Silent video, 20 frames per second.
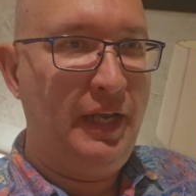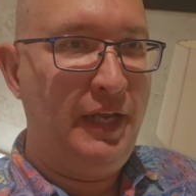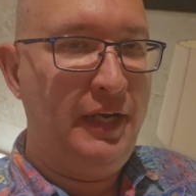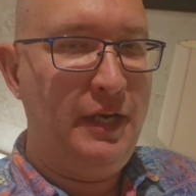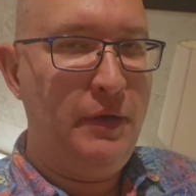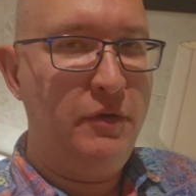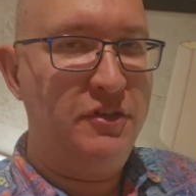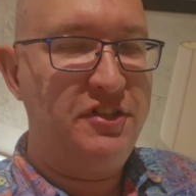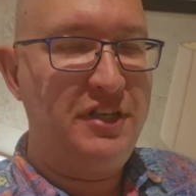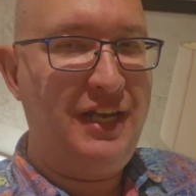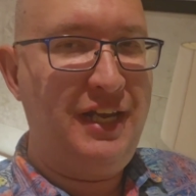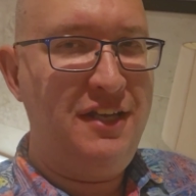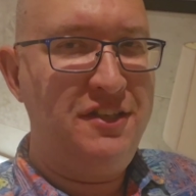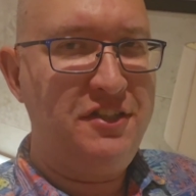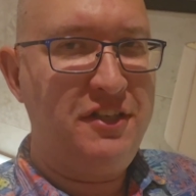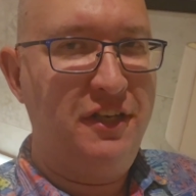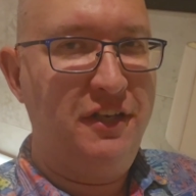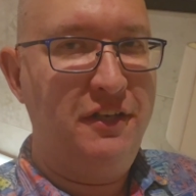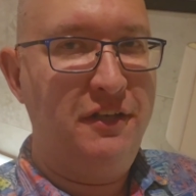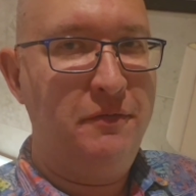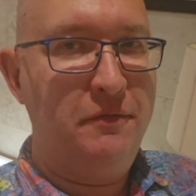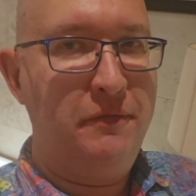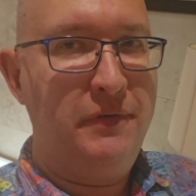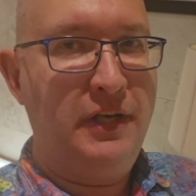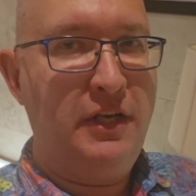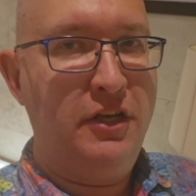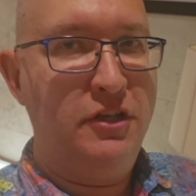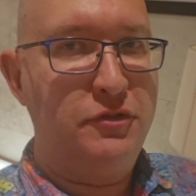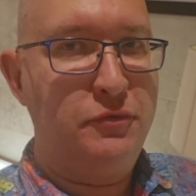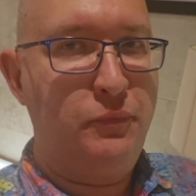and he was asking
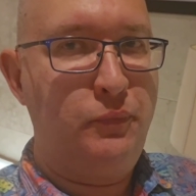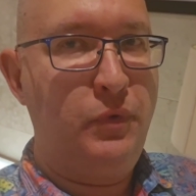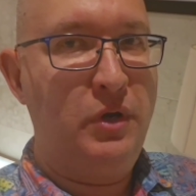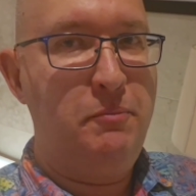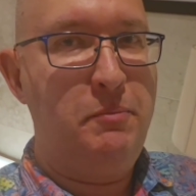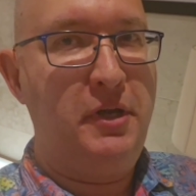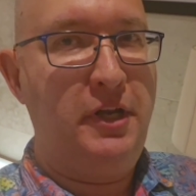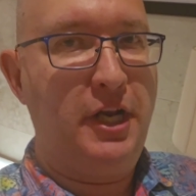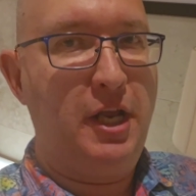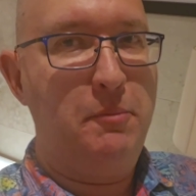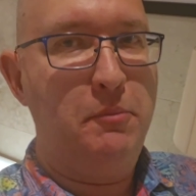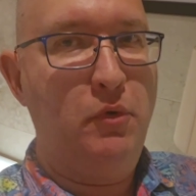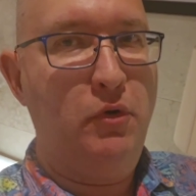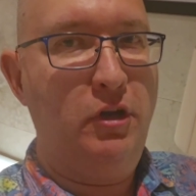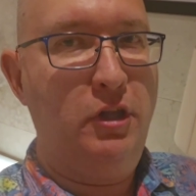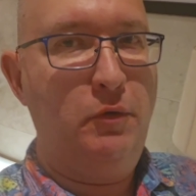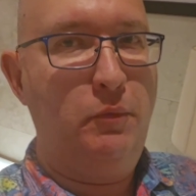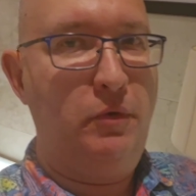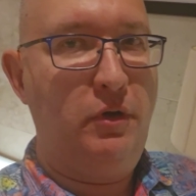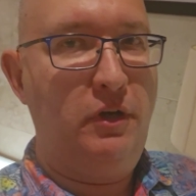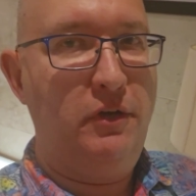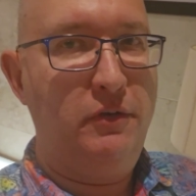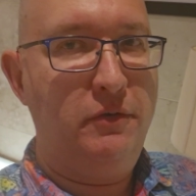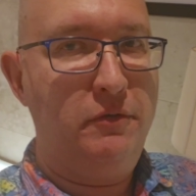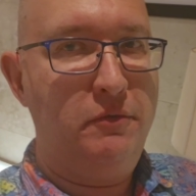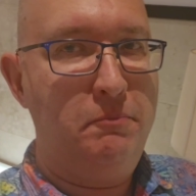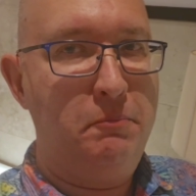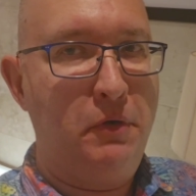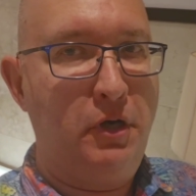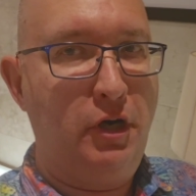because we've been on more than one
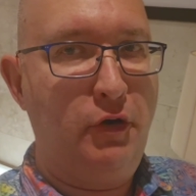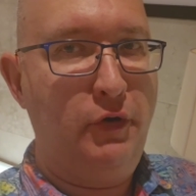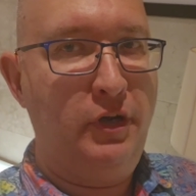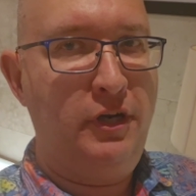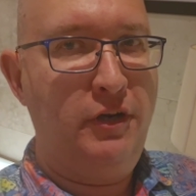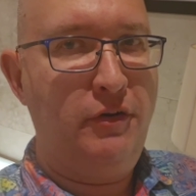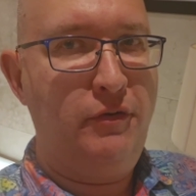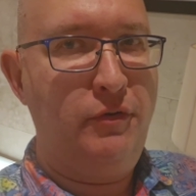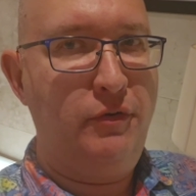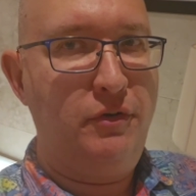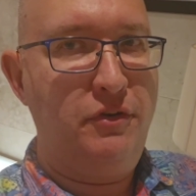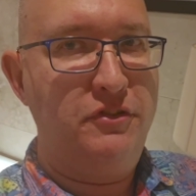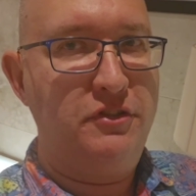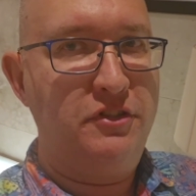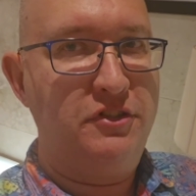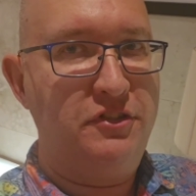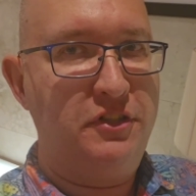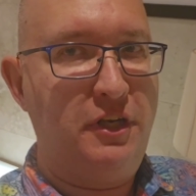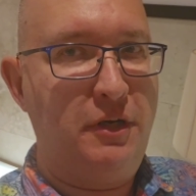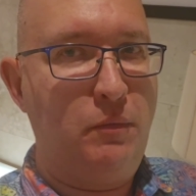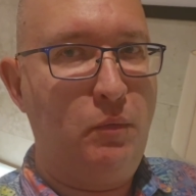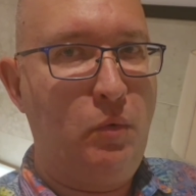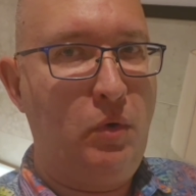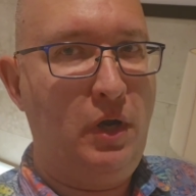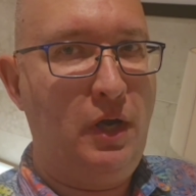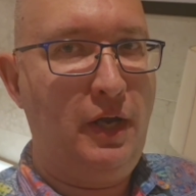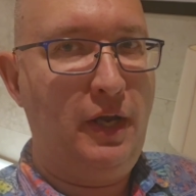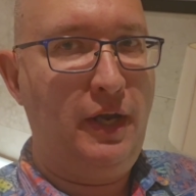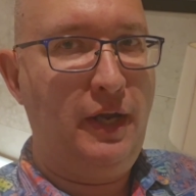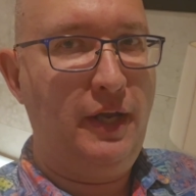margarita cruise. He's like,
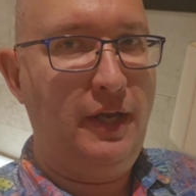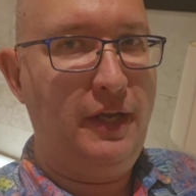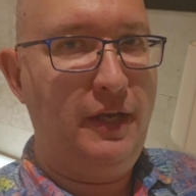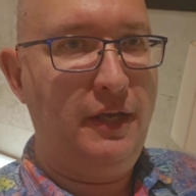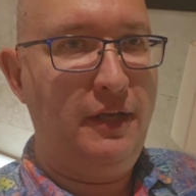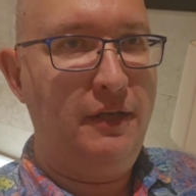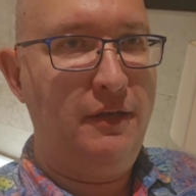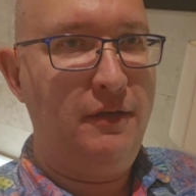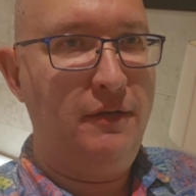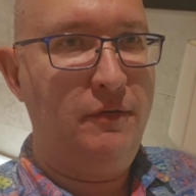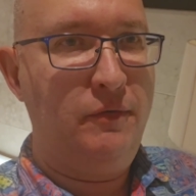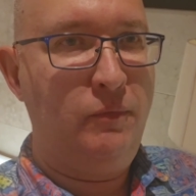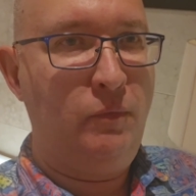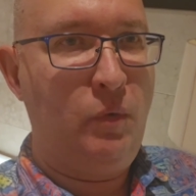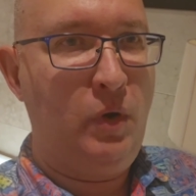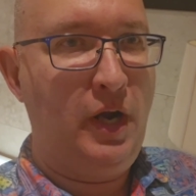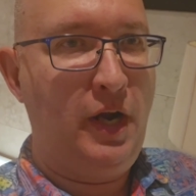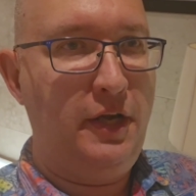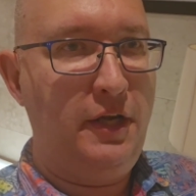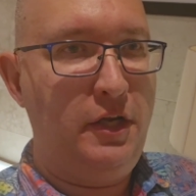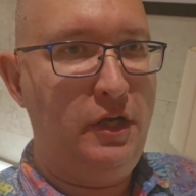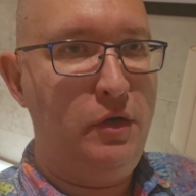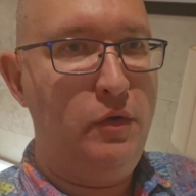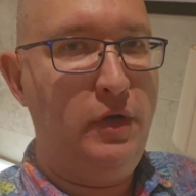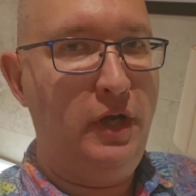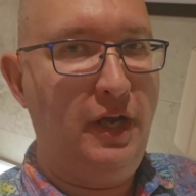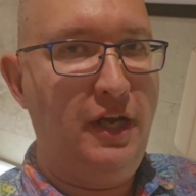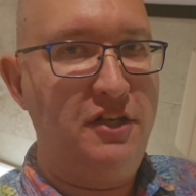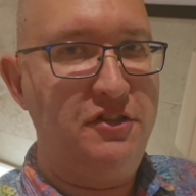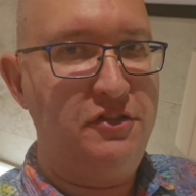"Why, why do
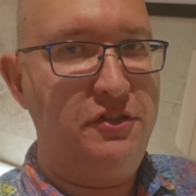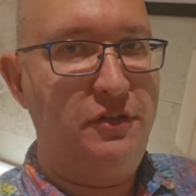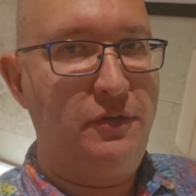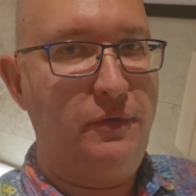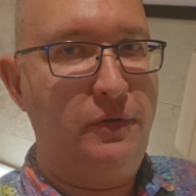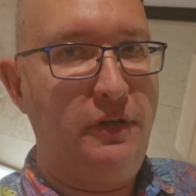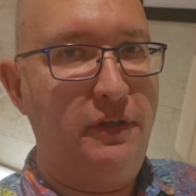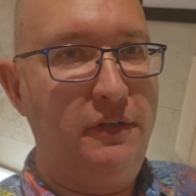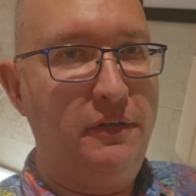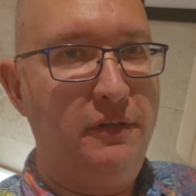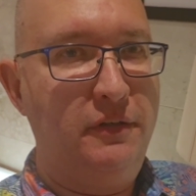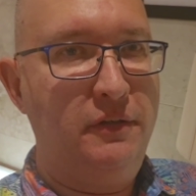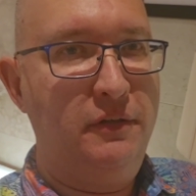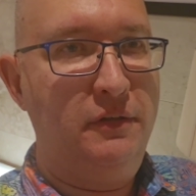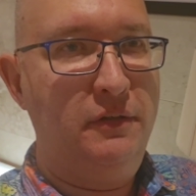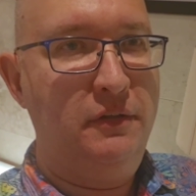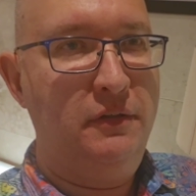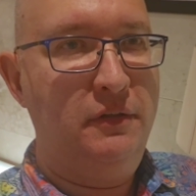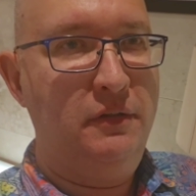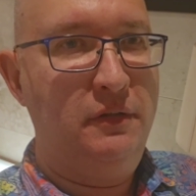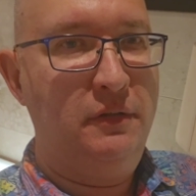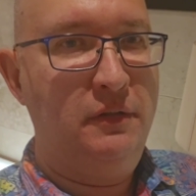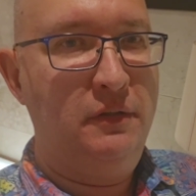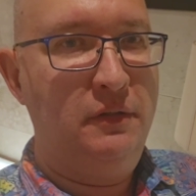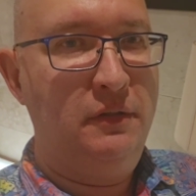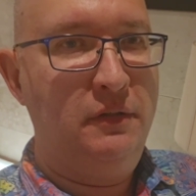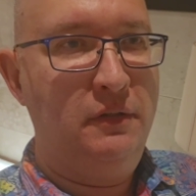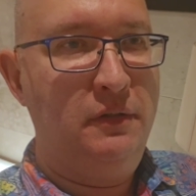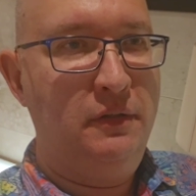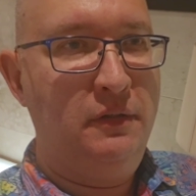you guys do
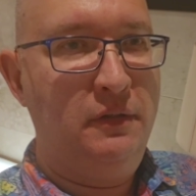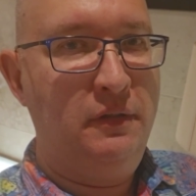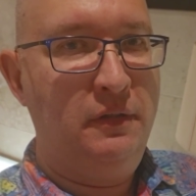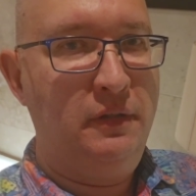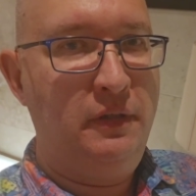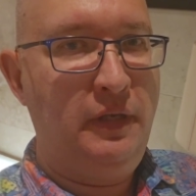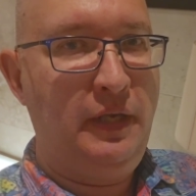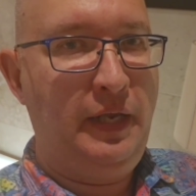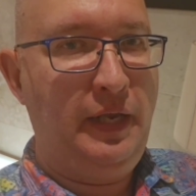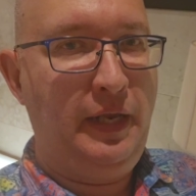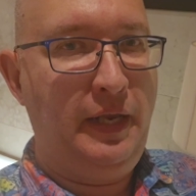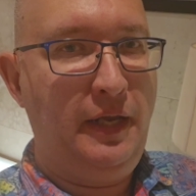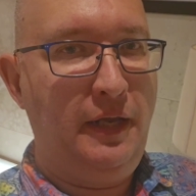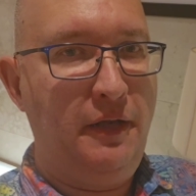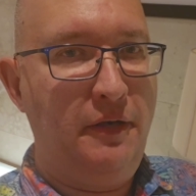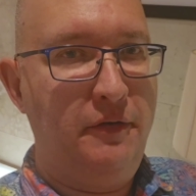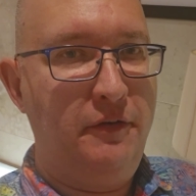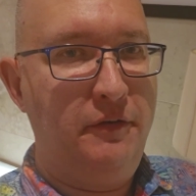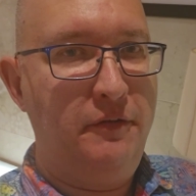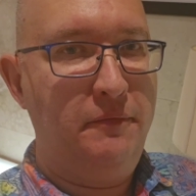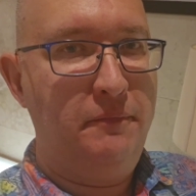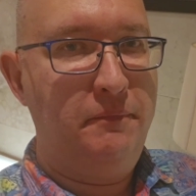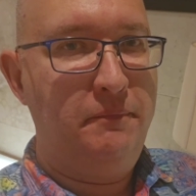it?" And